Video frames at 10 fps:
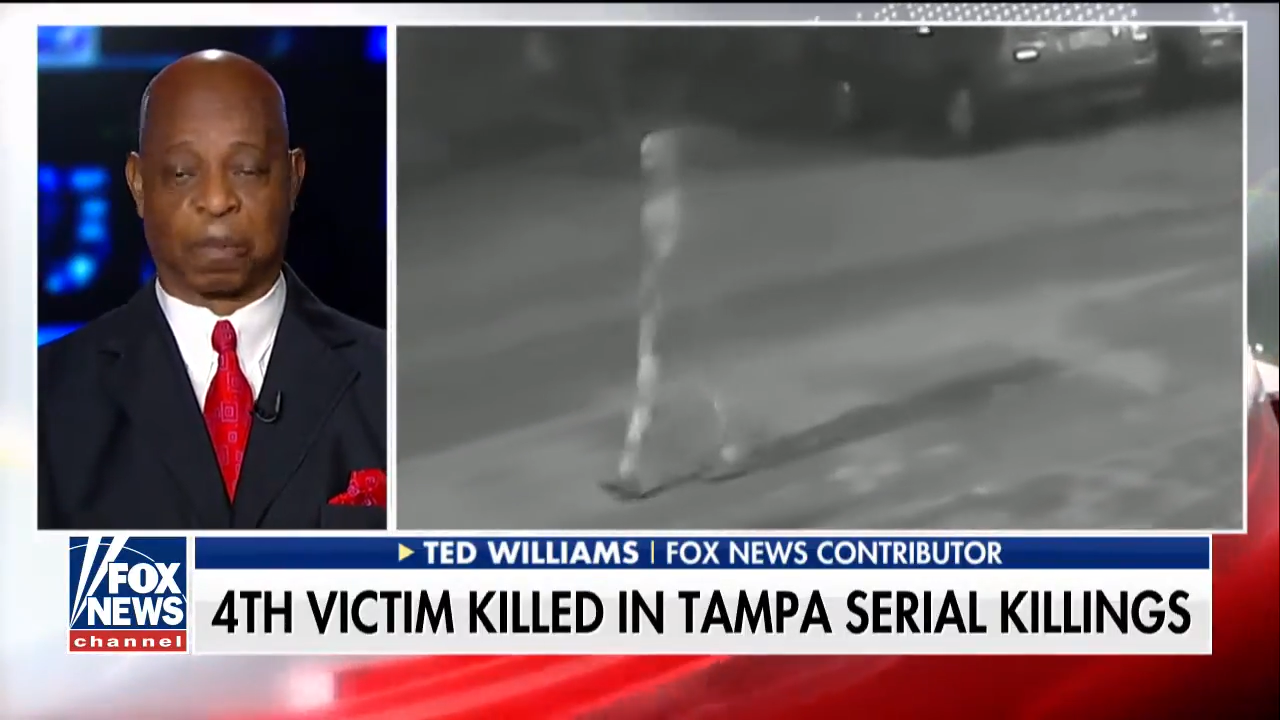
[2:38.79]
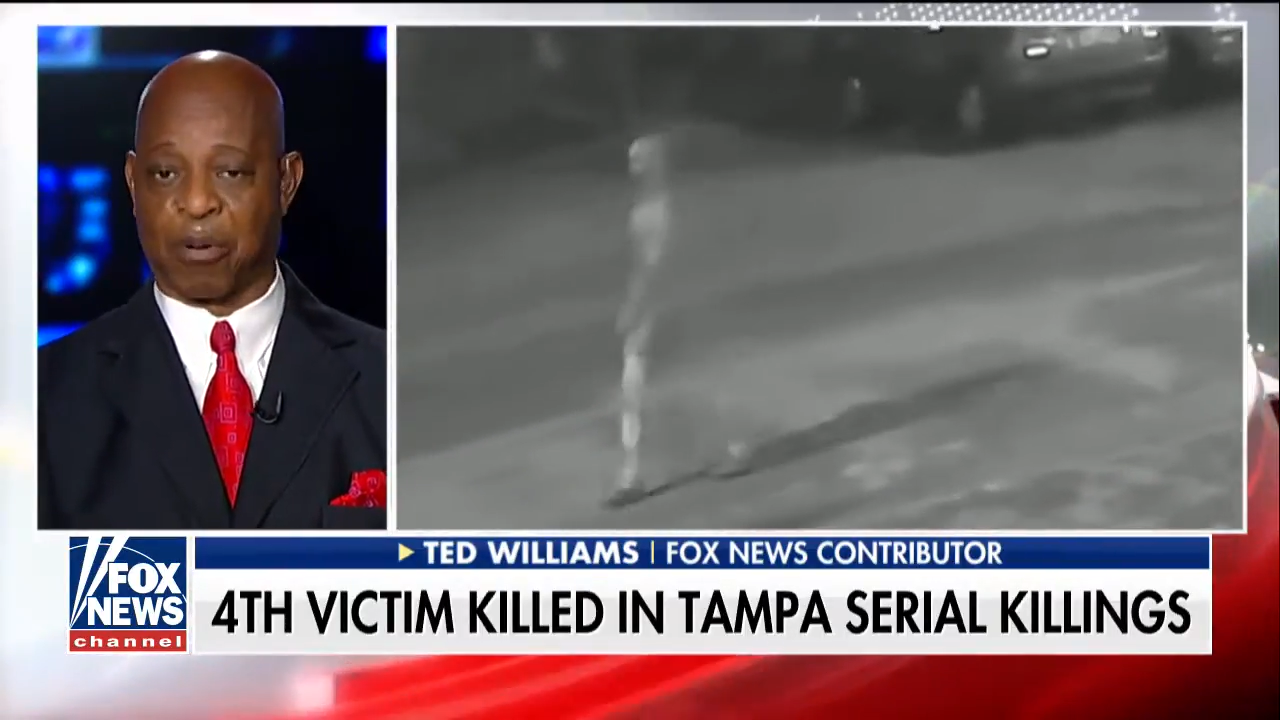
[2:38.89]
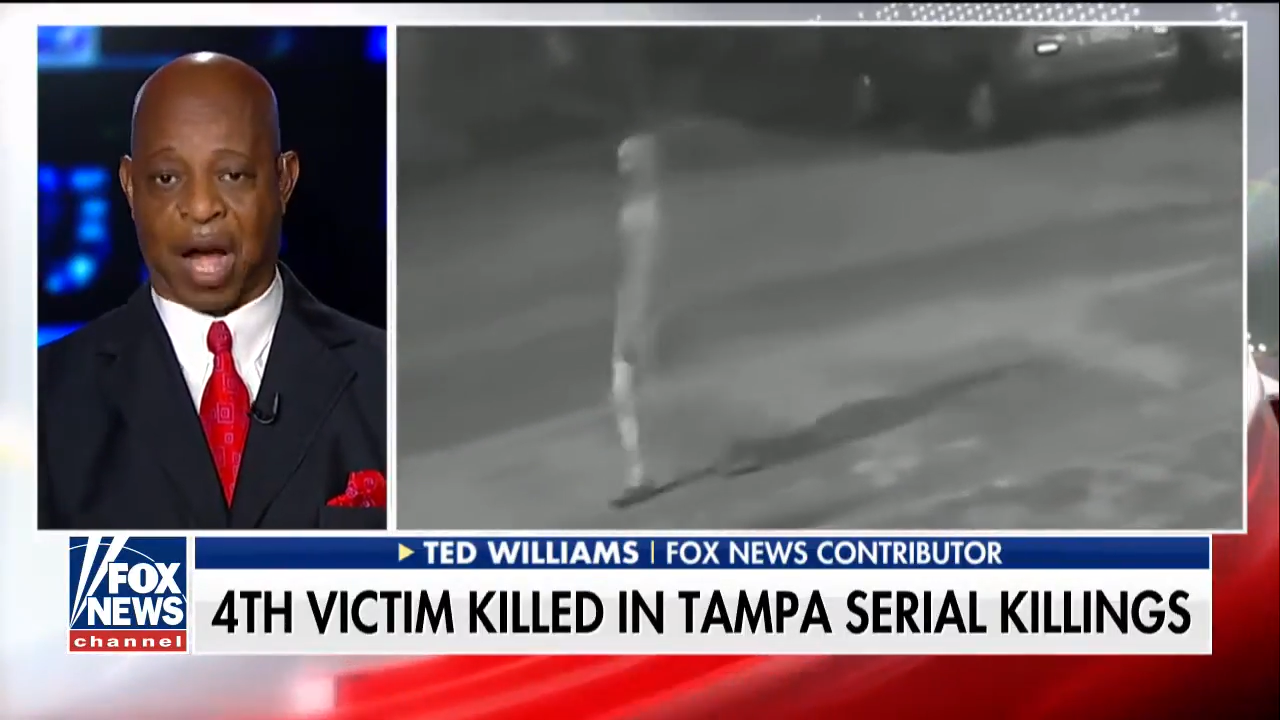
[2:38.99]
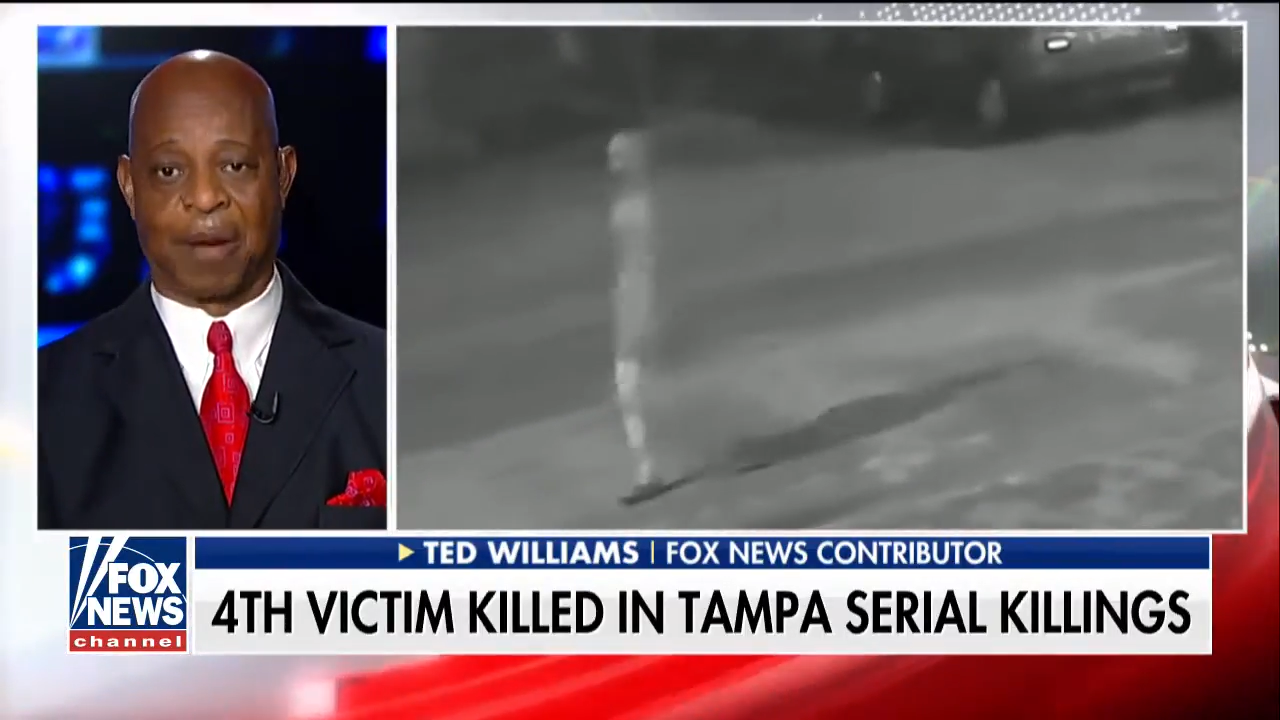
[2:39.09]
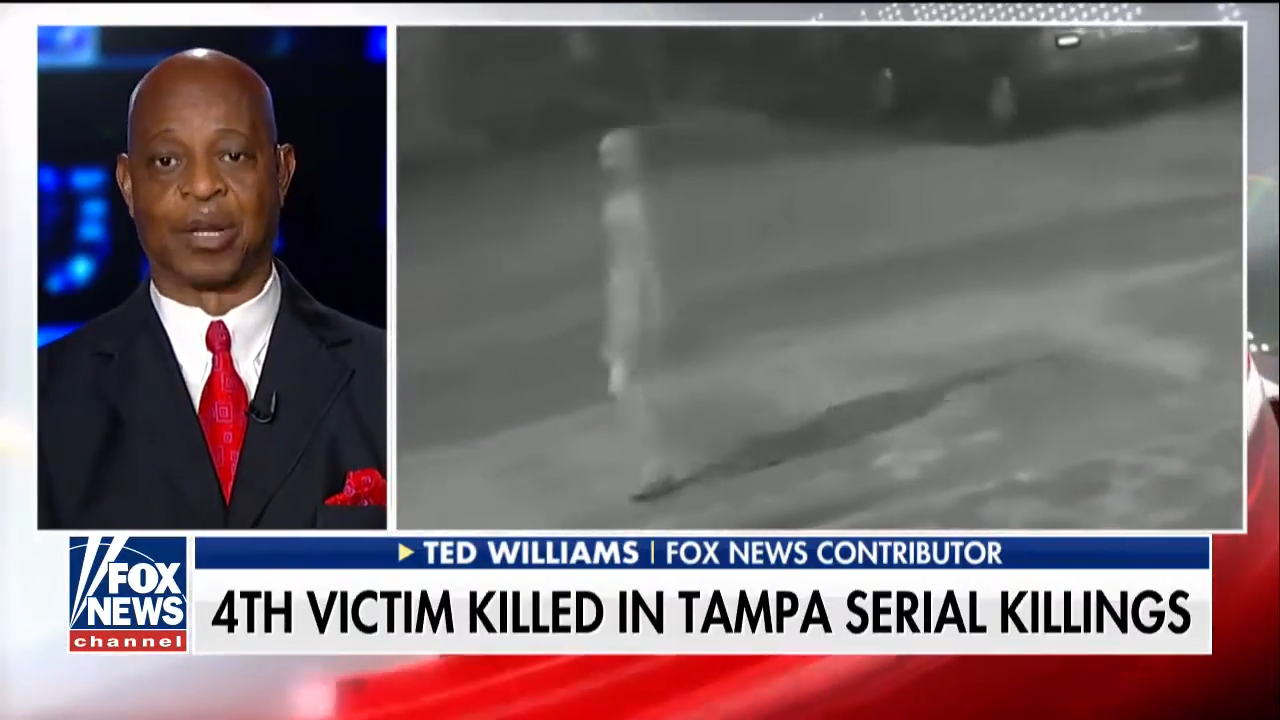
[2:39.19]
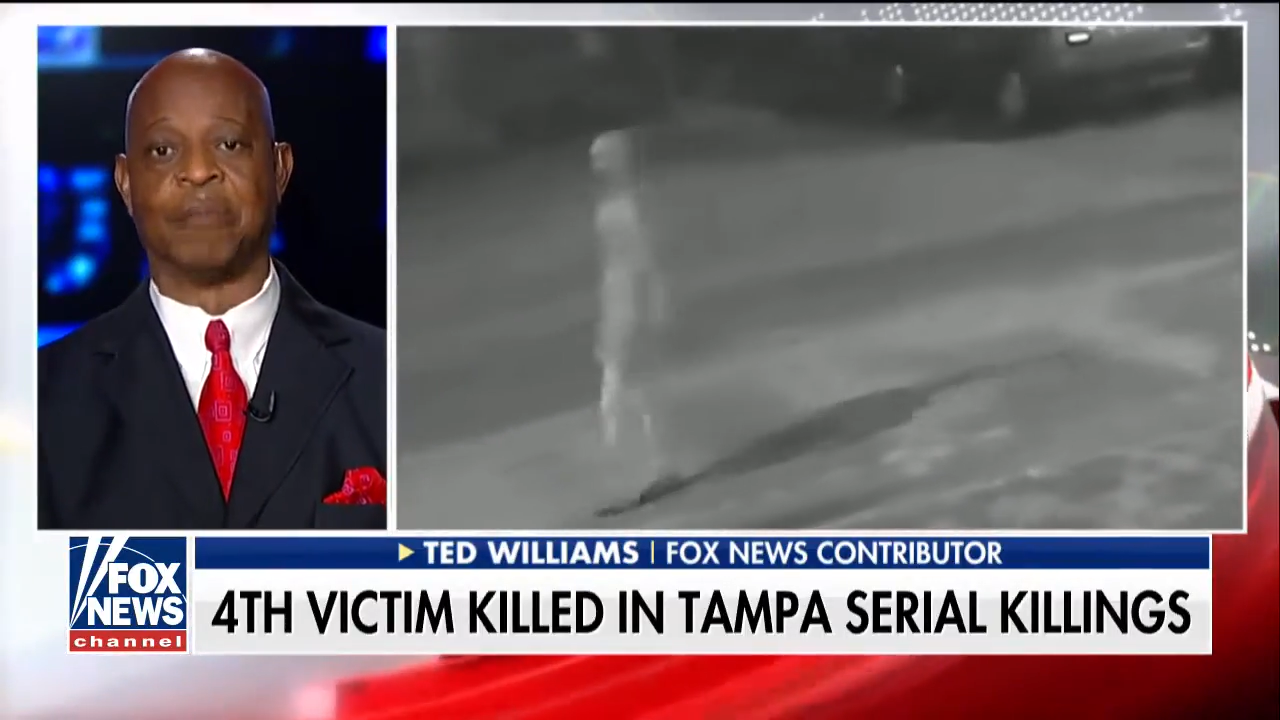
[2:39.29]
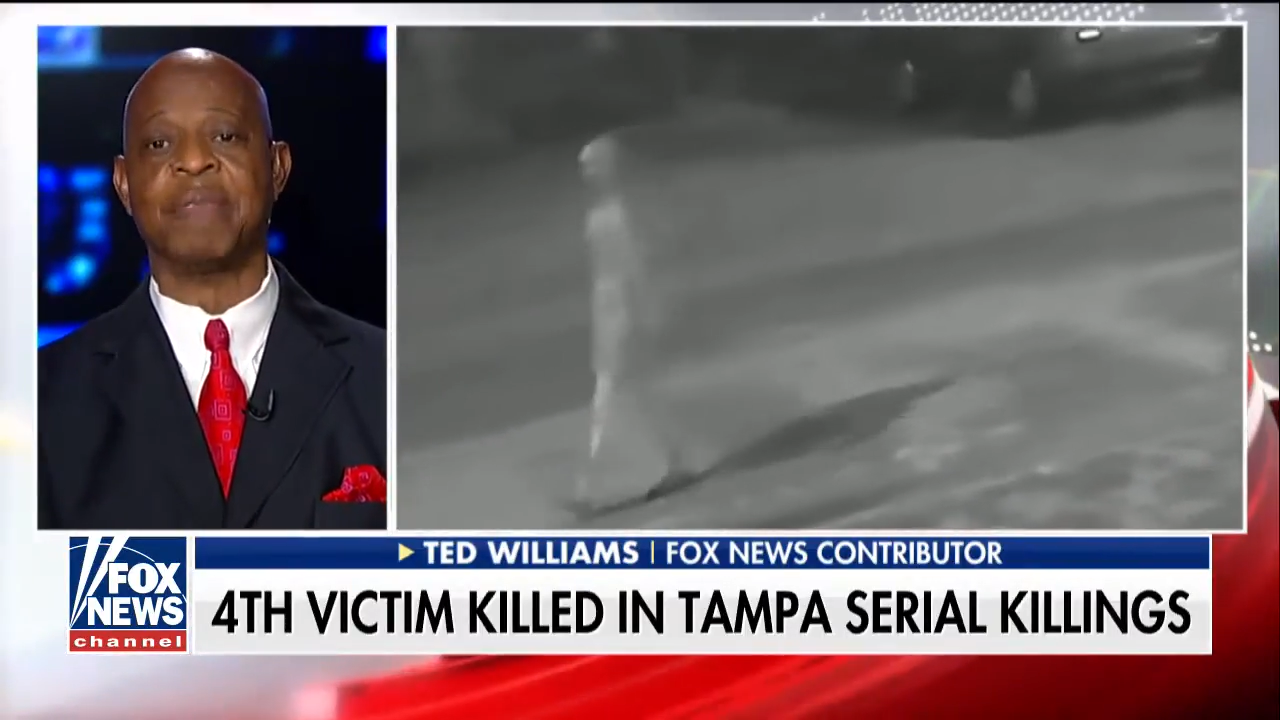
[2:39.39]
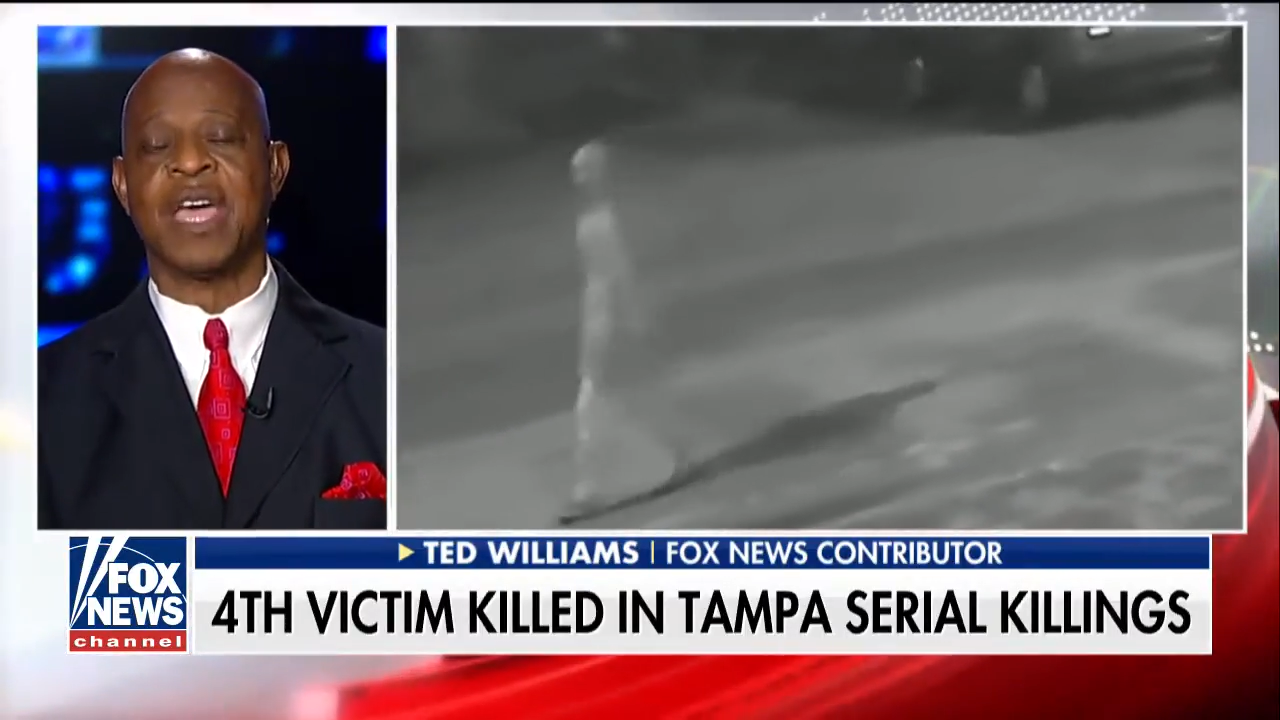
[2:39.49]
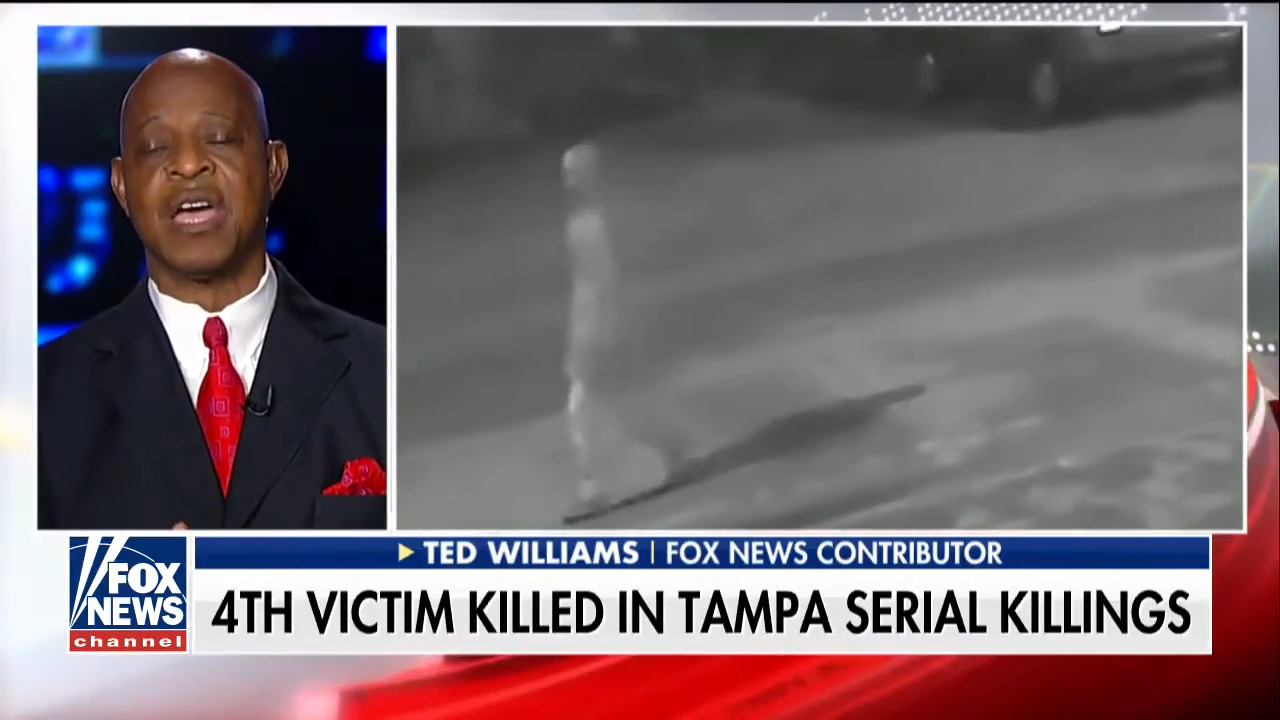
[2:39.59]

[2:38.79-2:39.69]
problem.